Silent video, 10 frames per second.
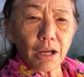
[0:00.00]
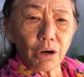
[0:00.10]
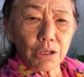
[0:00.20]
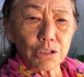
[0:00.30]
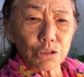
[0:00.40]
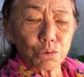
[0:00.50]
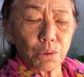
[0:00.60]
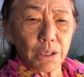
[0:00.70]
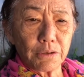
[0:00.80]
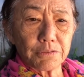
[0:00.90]
Article
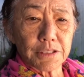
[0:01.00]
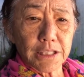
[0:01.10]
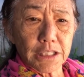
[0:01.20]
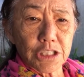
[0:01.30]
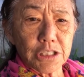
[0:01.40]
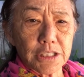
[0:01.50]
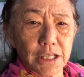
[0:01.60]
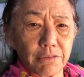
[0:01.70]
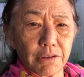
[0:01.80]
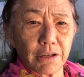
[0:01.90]
12, Section
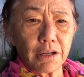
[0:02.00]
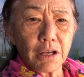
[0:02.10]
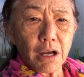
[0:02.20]
7